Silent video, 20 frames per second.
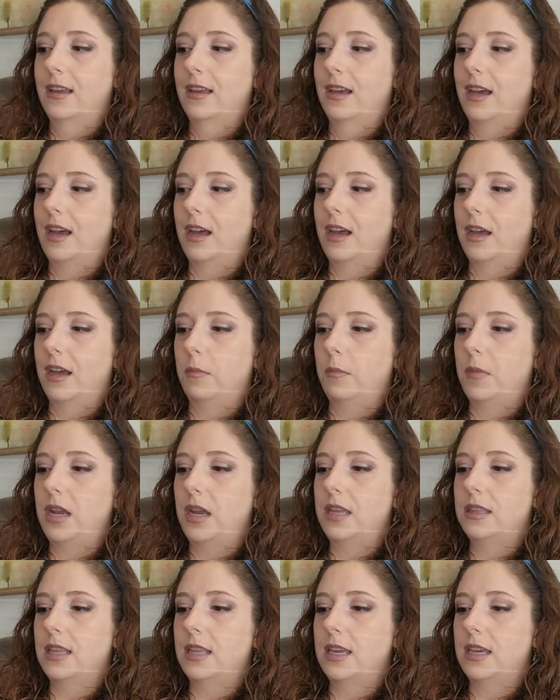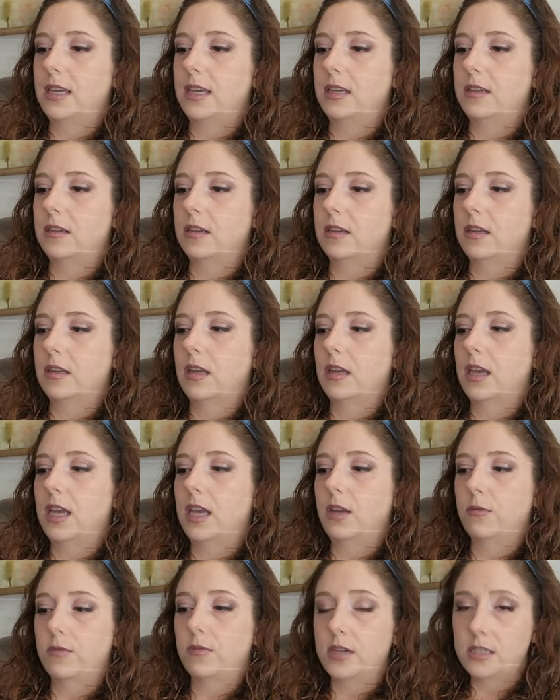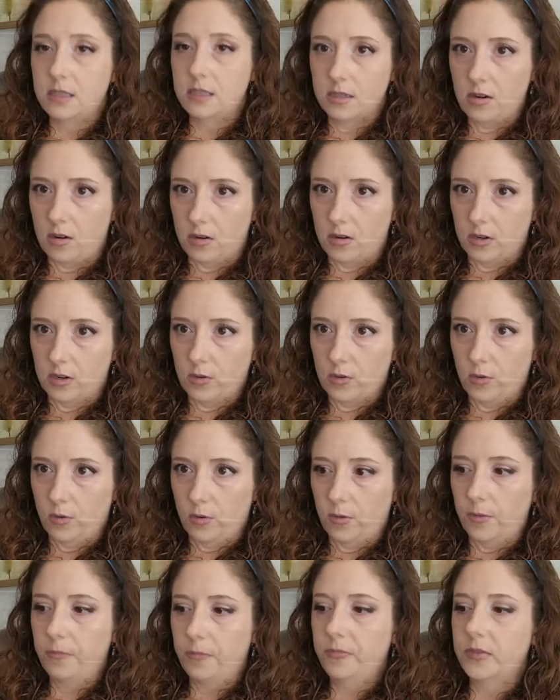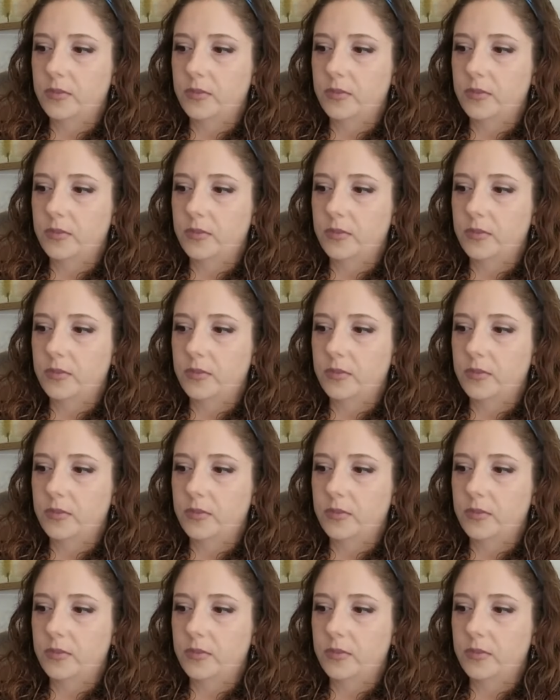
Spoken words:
And then a recent article